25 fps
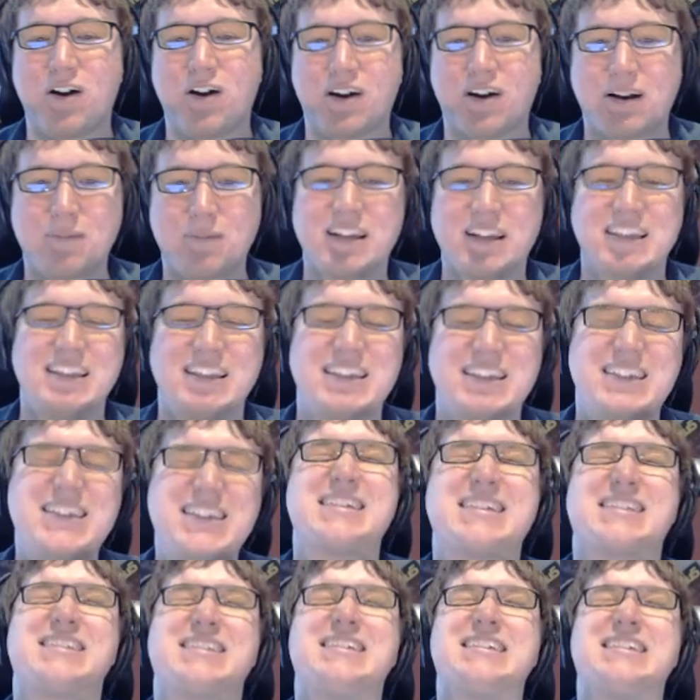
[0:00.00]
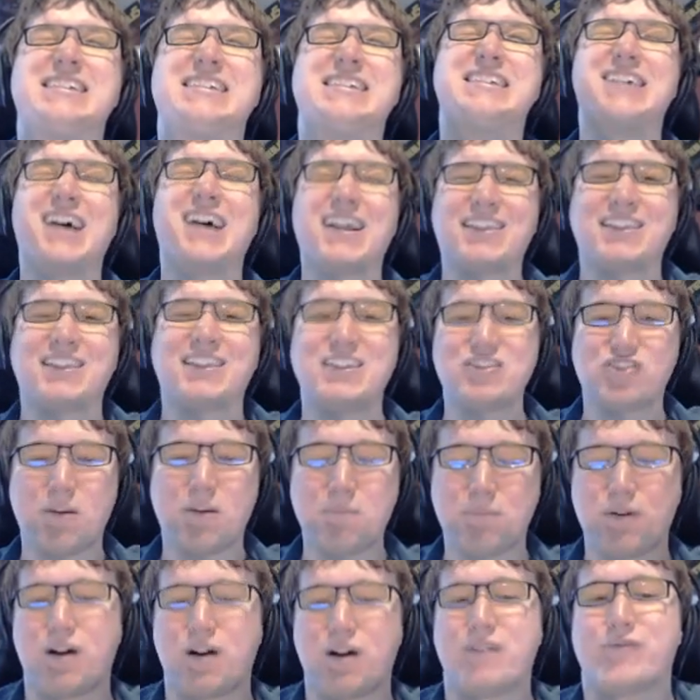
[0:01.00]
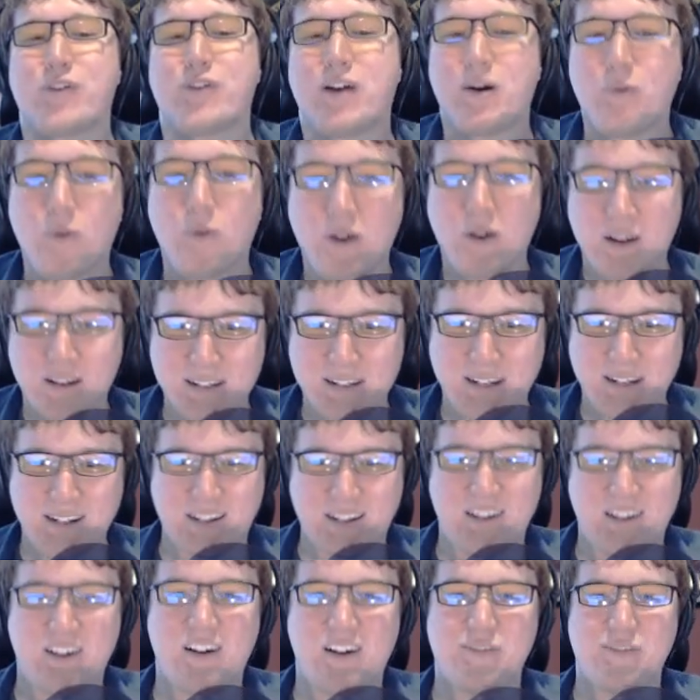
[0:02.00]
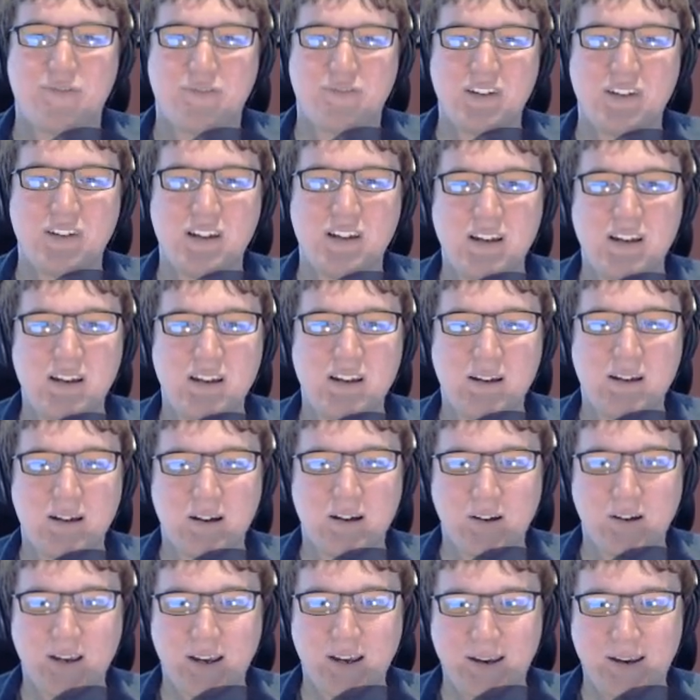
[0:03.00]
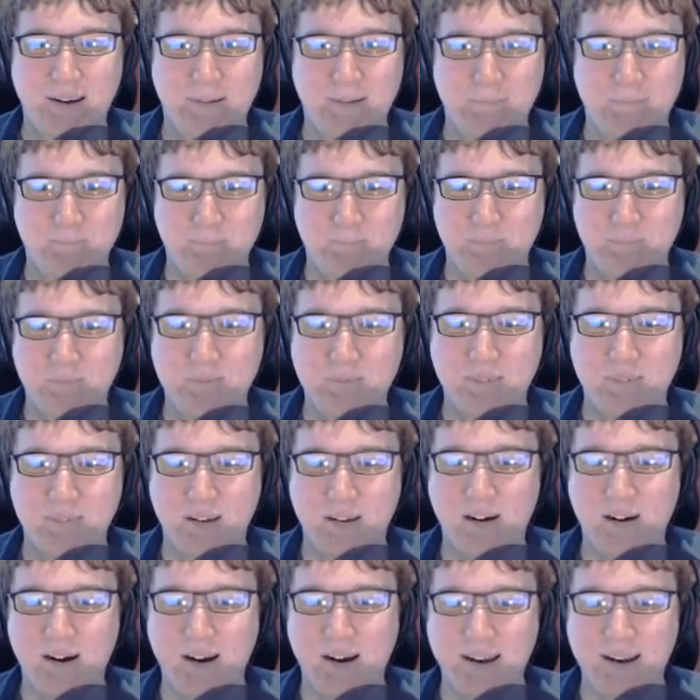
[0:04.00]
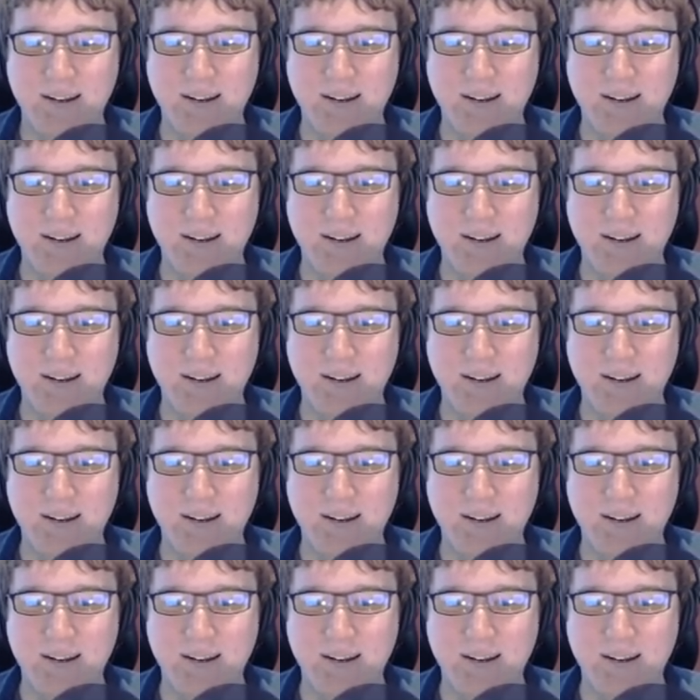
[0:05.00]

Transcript: the block, I'm like, yes, I got the jump off where I wanted to get it off. Okay. All